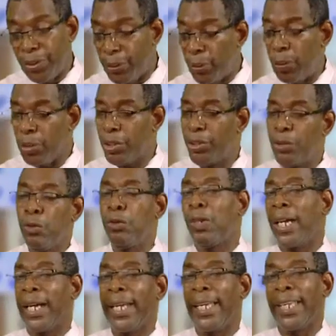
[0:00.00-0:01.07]
those
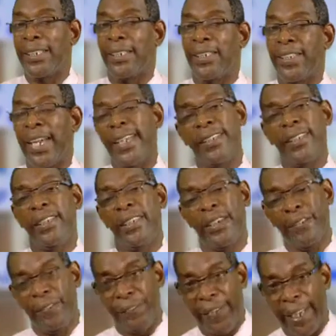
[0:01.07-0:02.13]
who are exercising
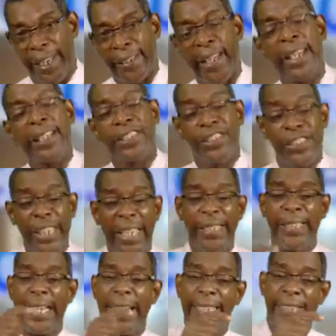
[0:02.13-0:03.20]
their faith,
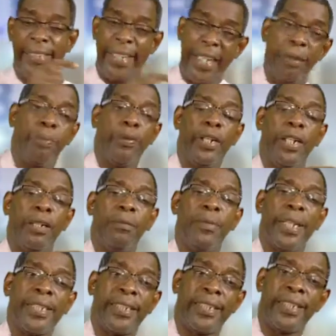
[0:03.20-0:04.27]
just as Abraham
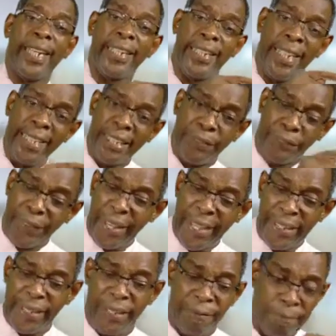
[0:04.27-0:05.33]
exercised his
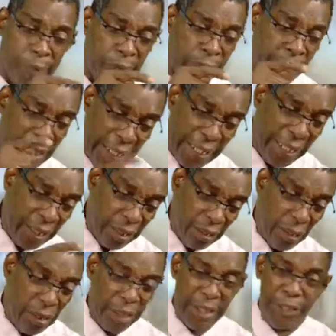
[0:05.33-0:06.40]
faith in
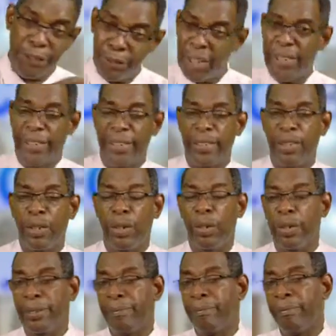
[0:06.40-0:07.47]
God, he trusted
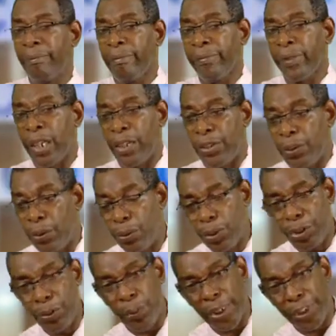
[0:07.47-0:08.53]
God.
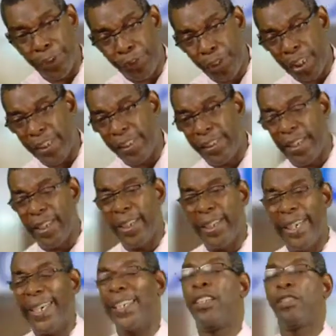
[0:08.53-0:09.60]
Those who are trusting
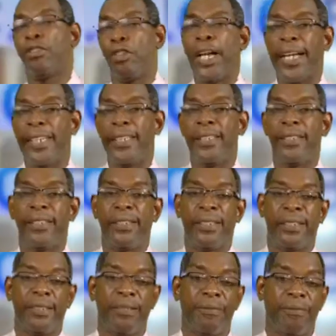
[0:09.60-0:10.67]
in Christ